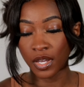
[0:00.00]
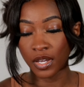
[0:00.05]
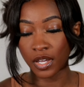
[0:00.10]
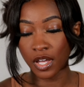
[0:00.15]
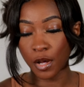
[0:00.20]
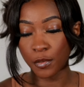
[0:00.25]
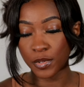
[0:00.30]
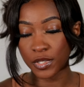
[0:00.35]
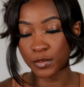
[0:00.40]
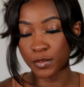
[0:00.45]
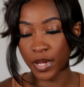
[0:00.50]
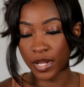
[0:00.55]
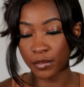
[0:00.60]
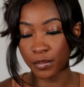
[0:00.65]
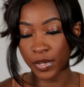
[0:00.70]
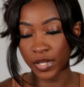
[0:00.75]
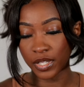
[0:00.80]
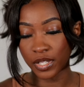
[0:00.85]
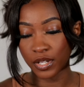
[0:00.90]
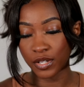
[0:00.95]
couples
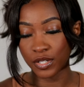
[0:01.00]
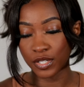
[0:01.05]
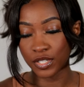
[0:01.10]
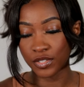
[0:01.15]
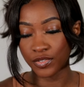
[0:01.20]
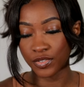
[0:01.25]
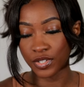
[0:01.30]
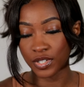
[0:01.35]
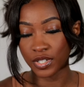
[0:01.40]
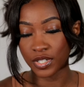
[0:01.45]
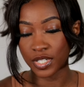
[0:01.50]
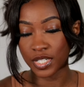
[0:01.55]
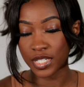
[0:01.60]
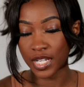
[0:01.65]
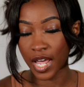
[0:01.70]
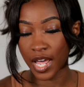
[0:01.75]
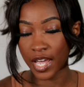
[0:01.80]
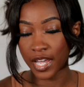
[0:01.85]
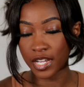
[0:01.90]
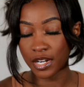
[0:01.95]
bed pillows for
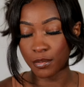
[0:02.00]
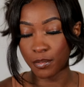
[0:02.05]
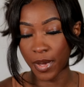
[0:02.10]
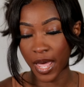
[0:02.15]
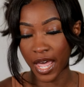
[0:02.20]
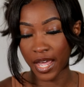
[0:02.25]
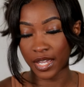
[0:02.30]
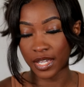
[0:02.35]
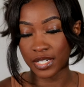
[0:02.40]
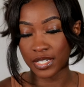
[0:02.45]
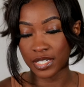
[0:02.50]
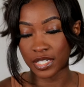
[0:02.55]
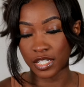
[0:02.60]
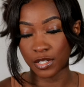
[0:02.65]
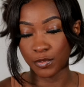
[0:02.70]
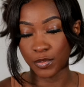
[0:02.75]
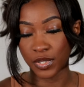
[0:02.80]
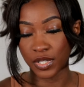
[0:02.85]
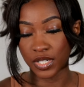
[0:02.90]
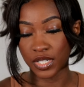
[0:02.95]
side back
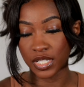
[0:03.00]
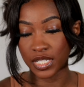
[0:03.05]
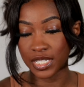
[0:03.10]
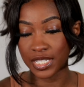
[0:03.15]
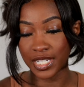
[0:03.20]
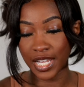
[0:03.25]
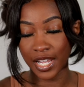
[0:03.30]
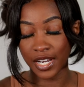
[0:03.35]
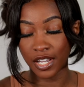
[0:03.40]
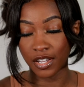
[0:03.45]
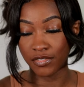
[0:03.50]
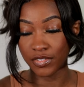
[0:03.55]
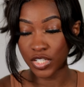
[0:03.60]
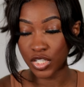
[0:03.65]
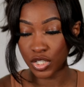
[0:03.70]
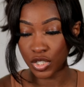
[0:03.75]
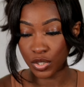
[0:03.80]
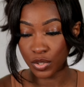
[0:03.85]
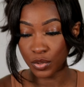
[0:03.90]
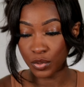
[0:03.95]
sleepers, set of
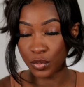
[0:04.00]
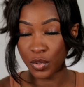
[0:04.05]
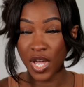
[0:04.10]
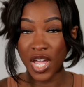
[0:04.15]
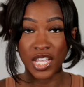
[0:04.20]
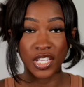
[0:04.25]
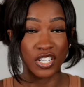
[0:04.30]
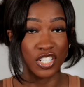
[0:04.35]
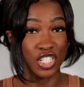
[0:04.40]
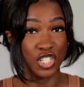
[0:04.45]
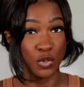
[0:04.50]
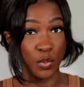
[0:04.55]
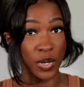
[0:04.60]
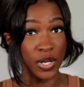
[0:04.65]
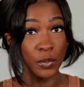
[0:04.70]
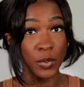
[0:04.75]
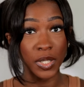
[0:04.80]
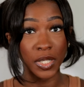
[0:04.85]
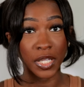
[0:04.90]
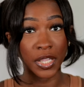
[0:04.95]
two. There's
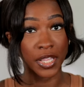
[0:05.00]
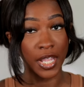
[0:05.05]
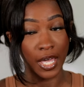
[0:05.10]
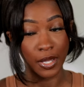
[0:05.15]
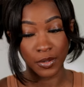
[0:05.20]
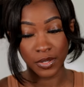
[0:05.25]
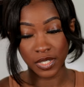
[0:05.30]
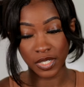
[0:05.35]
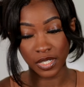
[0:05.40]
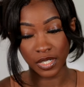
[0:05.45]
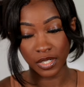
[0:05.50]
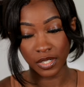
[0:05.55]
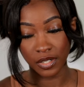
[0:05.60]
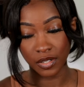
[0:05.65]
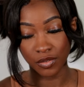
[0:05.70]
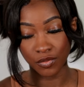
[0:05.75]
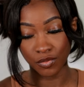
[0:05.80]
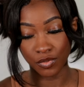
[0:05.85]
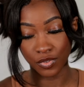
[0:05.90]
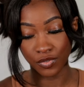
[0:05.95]
twenty-one thousand
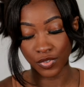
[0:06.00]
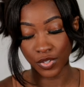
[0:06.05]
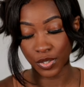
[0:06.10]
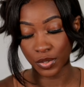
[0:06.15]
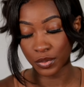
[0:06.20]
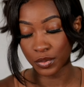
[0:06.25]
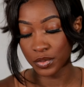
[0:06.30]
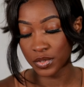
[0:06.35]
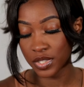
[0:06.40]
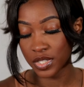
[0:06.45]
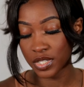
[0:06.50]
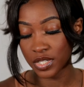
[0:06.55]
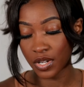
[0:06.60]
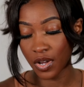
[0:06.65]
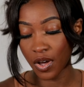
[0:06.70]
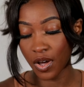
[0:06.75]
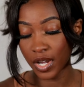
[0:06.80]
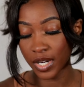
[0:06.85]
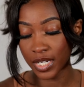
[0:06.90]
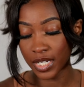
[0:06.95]
reviews
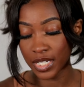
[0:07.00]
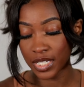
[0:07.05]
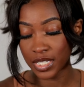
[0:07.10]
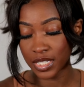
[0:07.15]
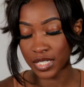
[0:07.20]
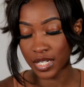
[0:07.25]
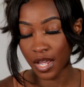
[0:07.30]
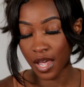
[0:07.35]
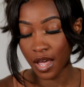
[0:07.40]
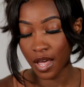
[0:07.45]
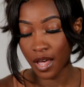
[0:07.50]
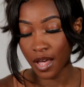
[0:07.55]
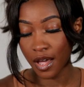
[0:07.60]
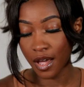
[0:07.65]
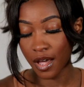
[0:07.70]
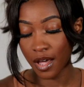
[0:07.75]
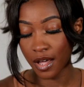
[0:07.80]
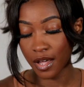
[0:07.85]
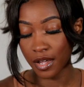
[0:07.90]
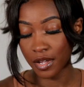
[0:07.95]
on it,
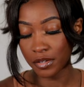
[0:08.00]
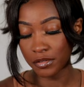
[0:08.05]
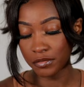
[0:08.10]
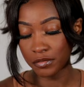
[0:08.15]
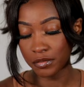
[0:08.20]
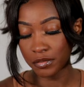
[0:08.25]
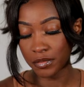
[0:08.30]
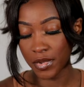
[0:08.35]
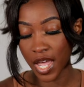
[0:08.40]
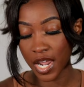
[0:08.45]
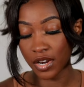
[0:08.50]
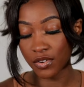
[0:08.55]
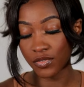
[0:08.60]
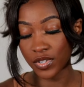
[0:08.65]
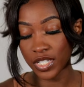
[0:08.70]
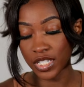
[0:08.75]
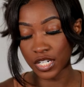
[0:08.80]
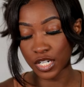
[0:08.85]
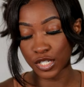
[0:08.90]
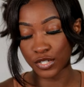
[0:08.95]
um, and it
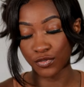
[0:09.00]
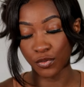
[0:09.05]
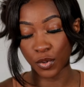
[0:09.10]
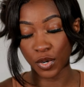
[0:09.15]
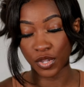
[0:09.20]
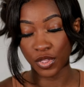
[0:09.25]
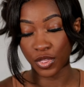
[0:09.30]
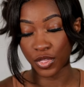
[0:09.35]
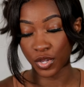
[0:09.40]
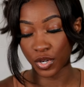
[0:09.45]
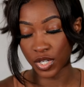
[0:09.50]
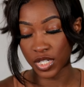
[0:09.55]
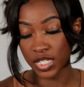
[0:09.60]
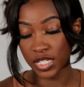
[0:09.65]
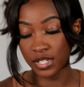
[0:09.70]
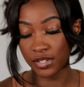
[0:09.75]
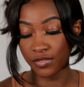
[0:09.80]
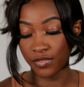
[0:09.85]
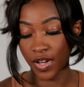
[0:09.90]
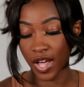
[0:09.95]
retails for
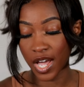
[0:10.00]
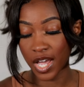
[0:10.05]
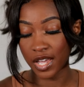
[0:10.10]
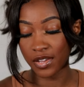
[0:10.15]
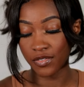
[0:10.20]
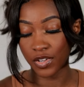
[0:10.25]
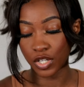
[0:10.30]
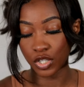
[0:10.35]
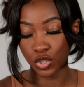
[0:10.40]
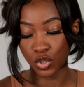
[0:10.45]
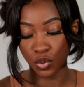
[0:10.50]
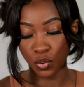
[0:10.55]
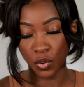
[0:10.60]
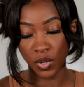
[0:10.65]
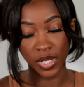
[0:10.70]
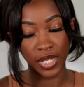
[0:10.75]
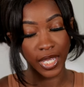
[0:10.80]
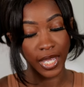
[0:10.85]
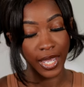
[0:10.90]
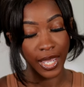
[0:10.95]
thirty-five
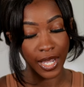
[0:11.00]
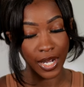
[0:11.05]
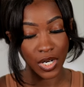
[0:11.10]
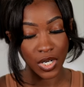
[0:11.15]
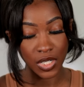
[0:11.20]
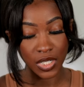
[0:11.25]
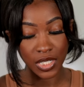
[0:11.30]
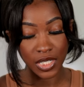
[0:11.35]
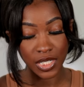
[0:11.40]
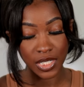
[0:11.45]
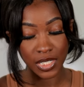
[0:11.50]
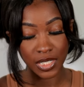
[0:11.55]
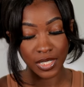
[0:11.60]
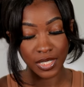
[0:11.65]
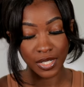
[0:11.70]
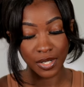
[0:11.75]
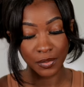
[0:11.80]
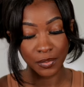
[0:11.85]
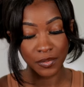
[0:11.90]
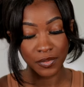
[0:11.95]
doll hairs.